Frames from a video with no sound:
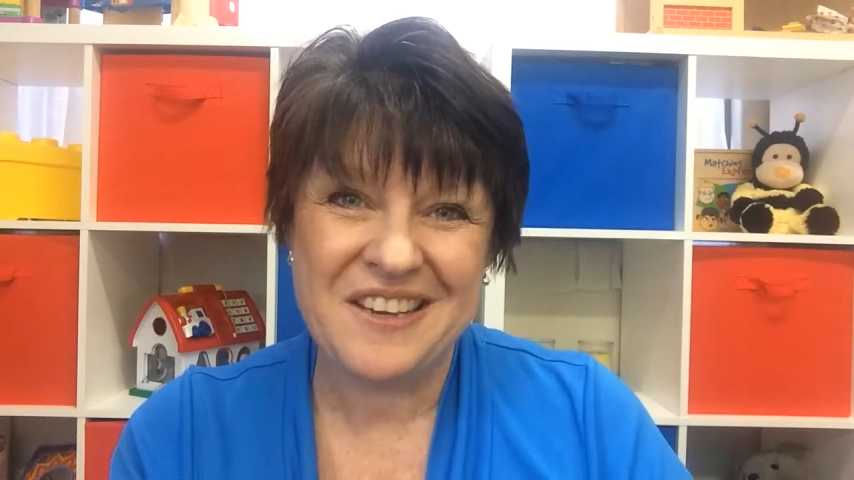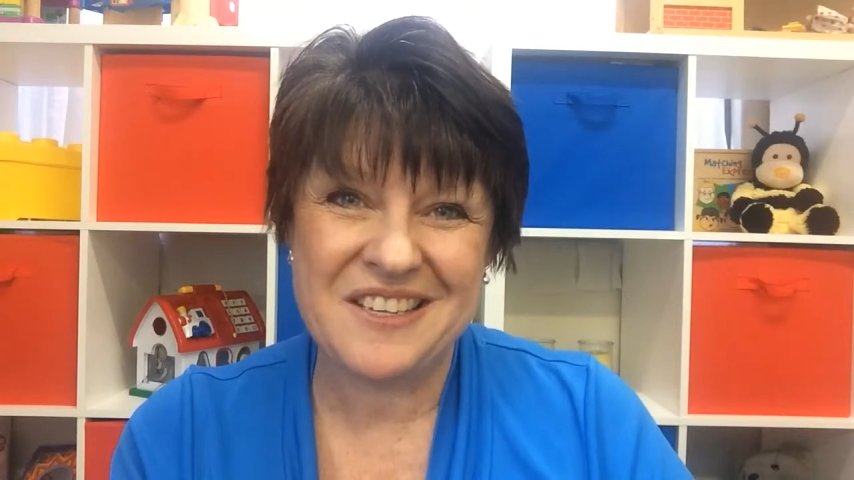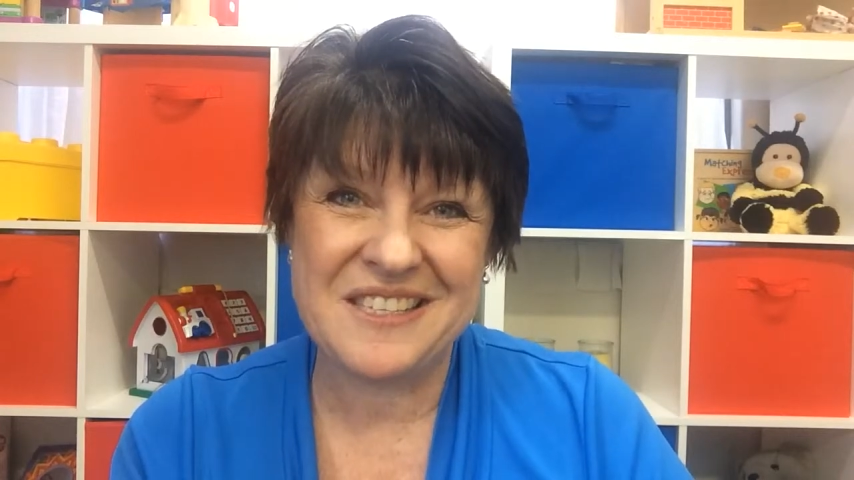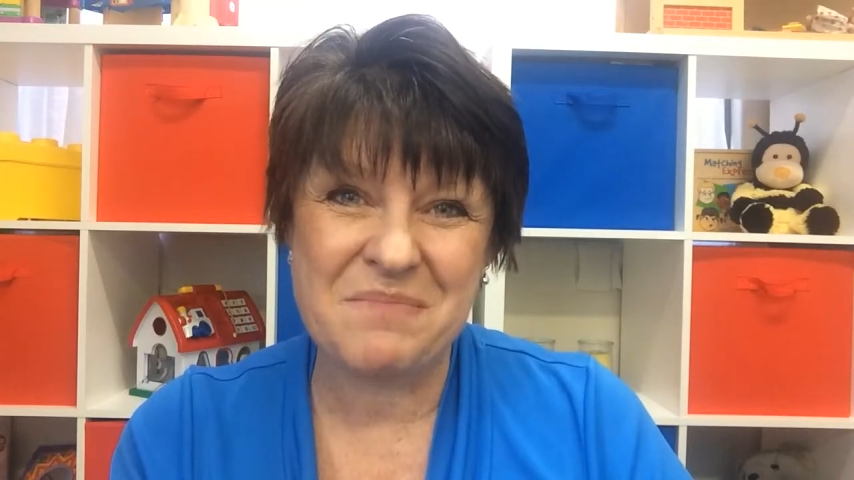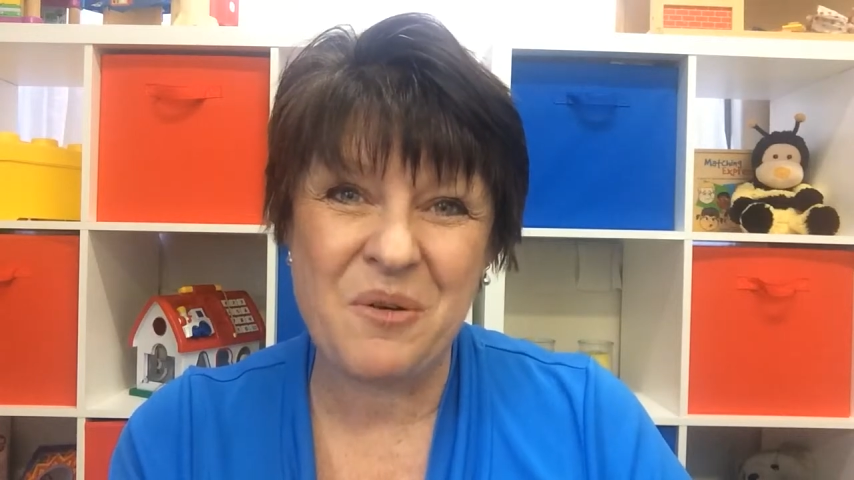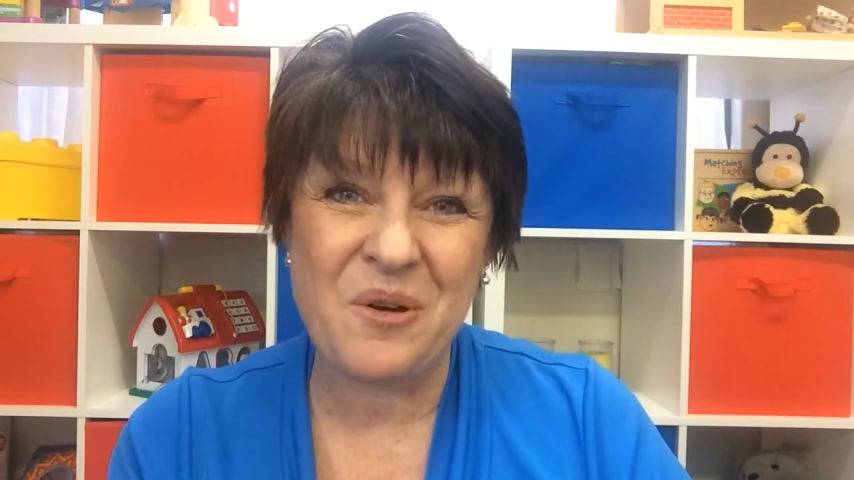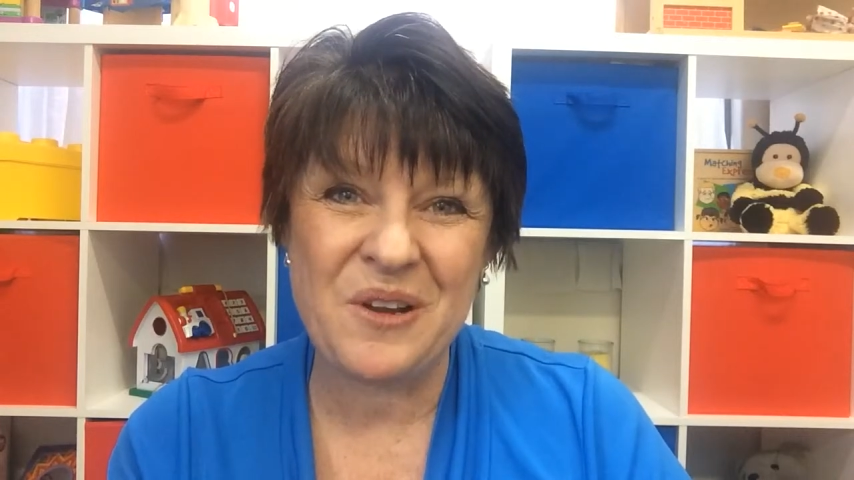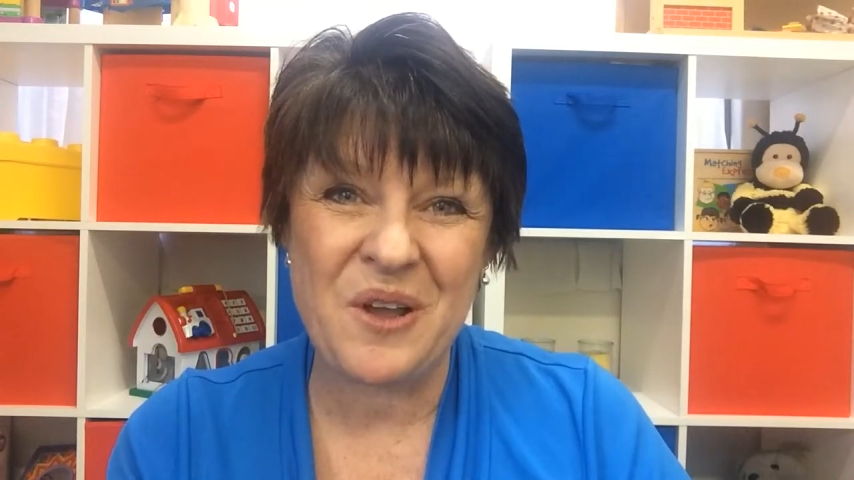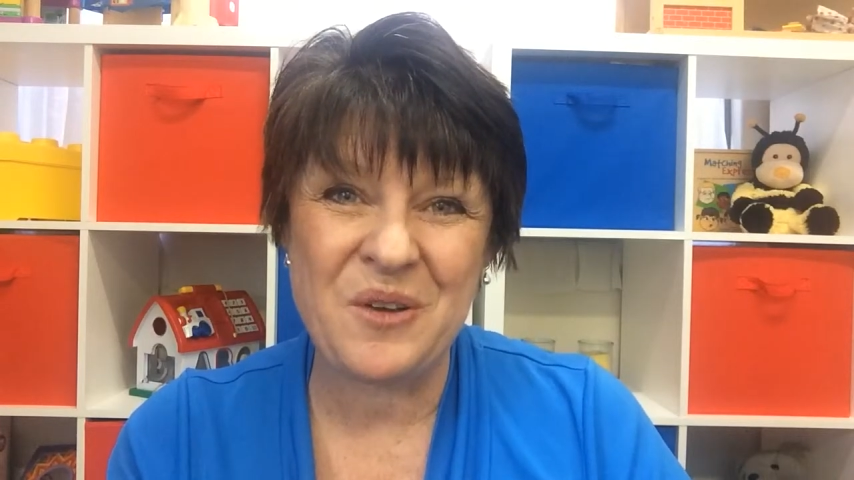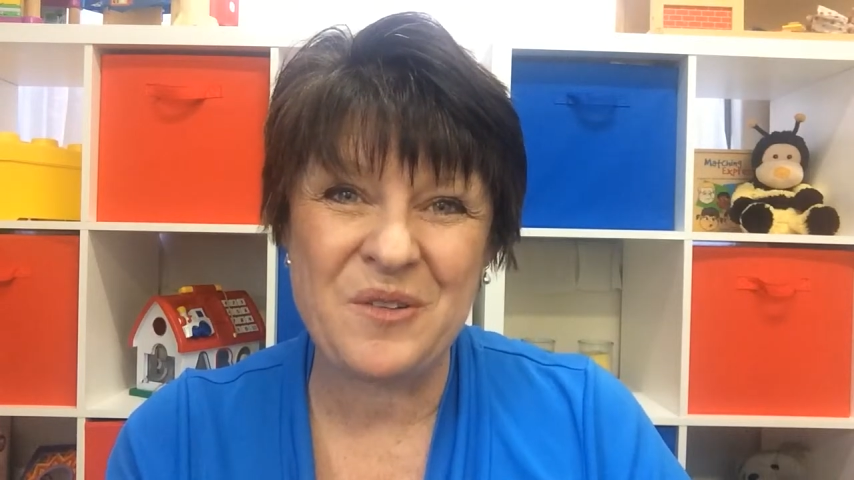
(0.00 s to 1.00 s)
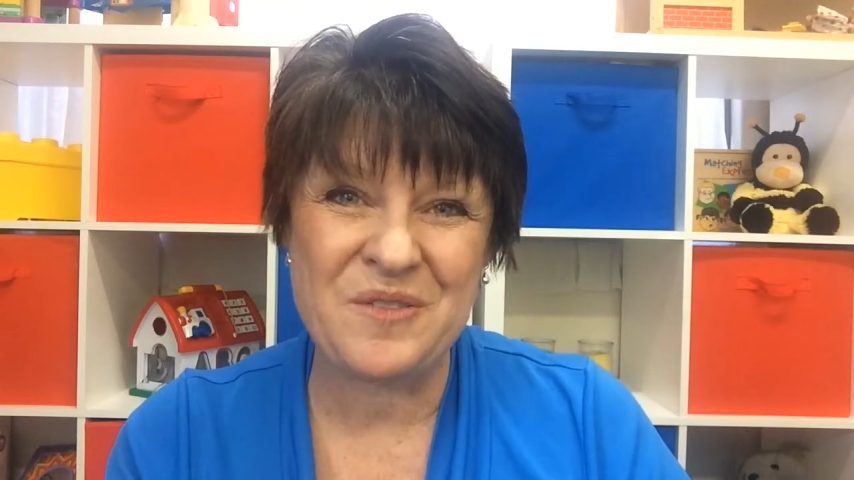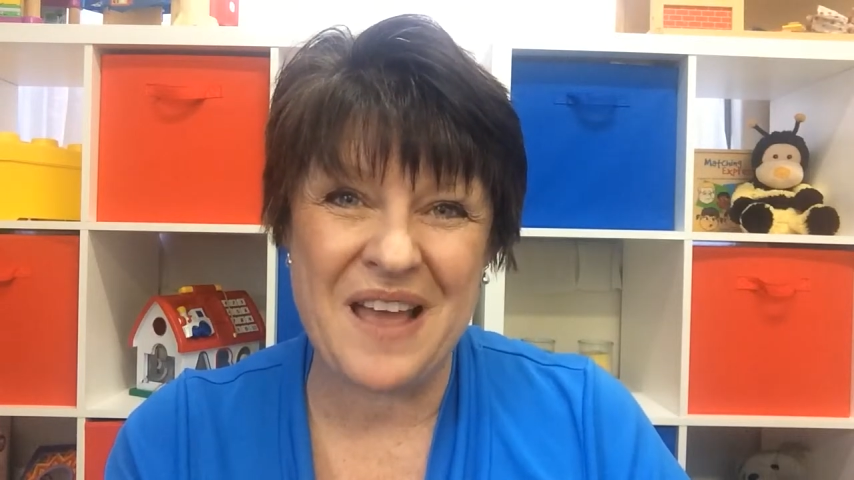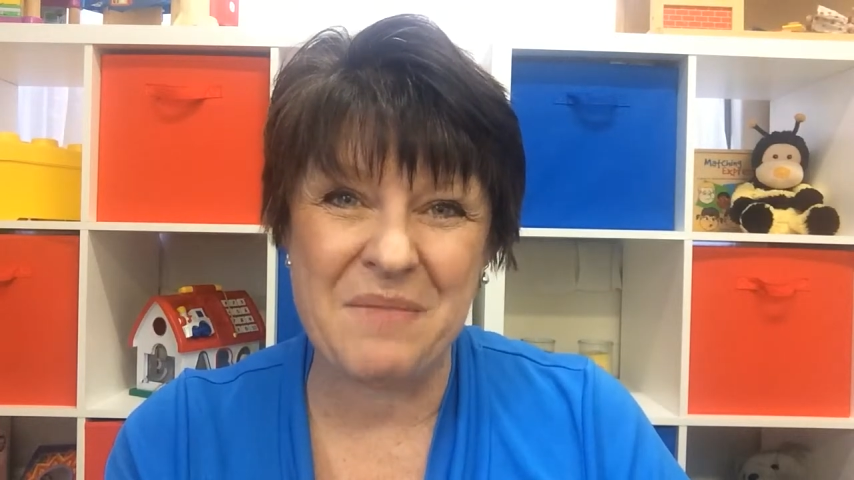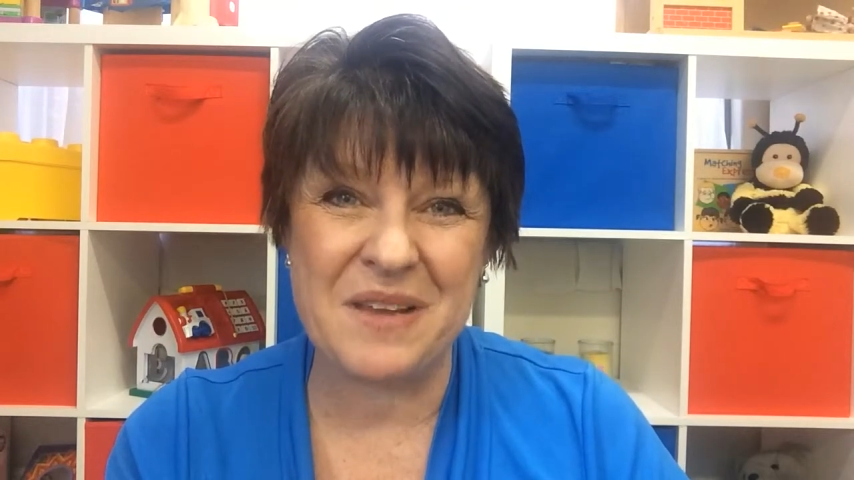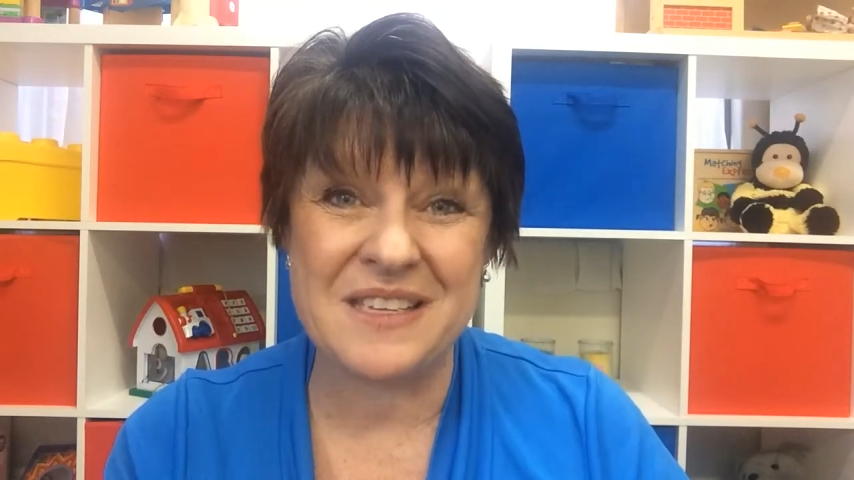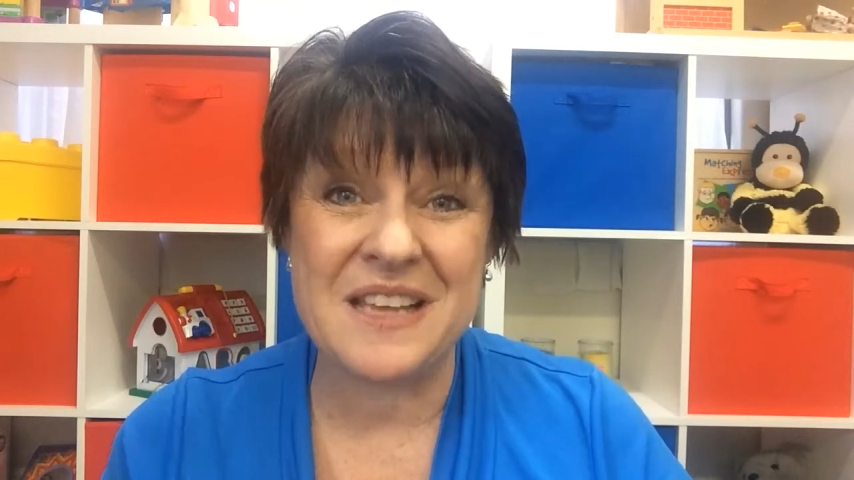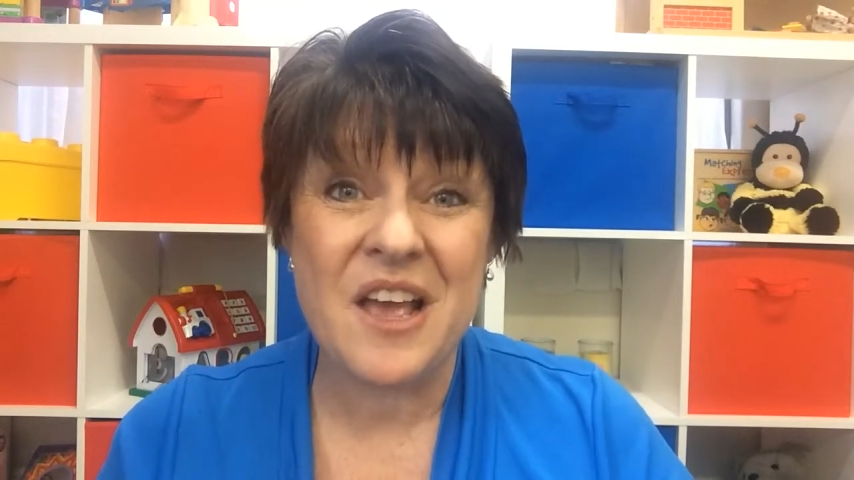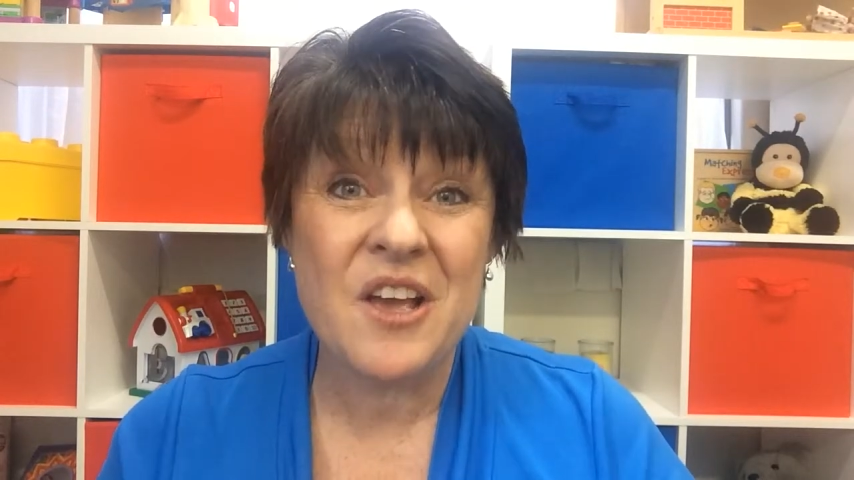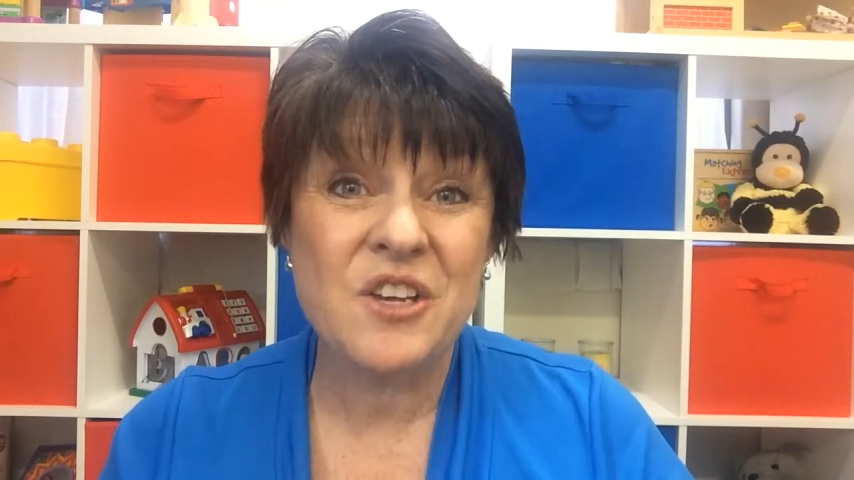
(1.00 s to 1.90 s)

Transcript: to support local families,